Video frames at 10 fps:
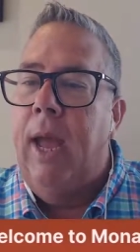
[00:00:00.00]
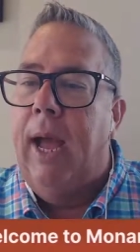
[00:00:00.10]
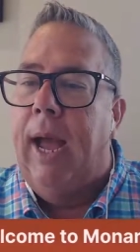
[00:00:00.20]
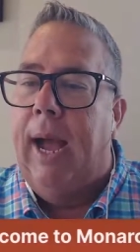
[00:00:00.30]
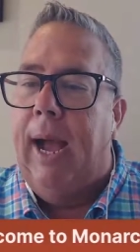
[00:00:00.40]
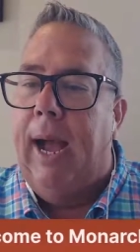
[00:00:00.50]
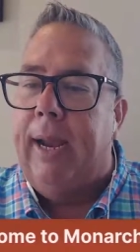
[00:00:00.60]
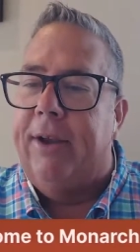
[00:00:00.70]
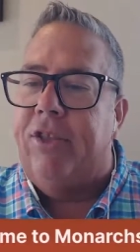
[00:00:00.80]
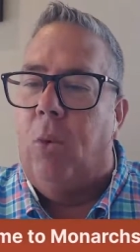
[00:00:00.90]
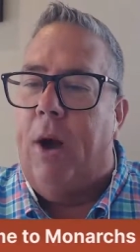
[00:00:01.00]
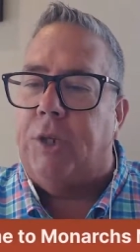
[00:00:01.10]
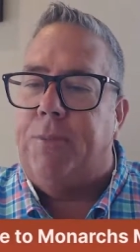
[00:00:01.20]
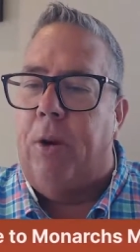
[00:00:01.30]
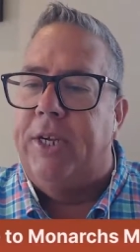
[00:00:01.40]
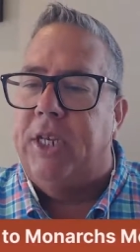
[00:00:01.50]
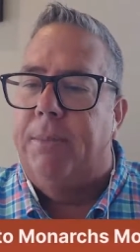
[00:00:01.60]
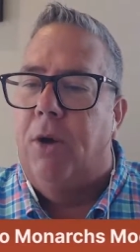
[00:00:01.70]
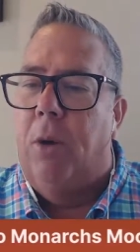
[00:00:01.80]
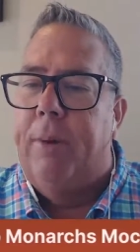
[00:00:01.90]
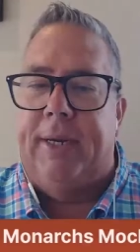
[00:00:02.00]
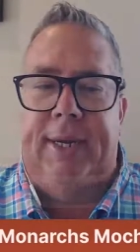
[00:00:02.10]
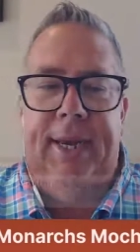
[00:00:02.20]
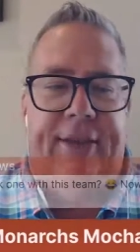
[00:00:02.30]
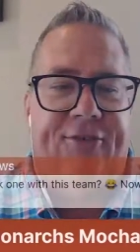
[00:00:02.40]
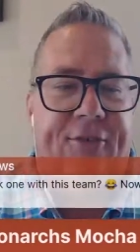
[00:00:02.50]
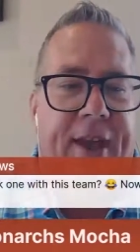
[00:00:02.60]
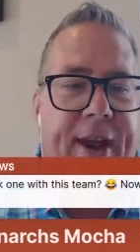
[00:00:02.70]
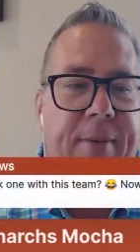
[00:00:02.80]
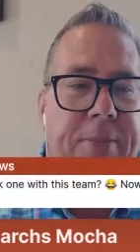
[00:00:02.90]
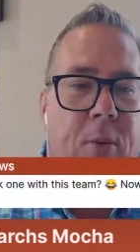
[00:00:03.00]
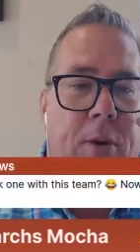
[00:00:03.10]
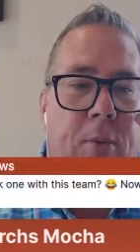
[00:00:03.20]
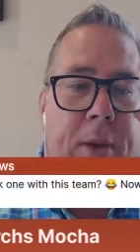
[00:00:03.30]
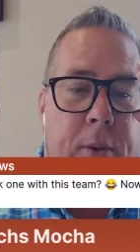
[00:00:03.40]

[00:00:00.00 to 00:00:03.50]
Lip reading: Get to the watch parties in a moment. Kenny saying, remember 1 week?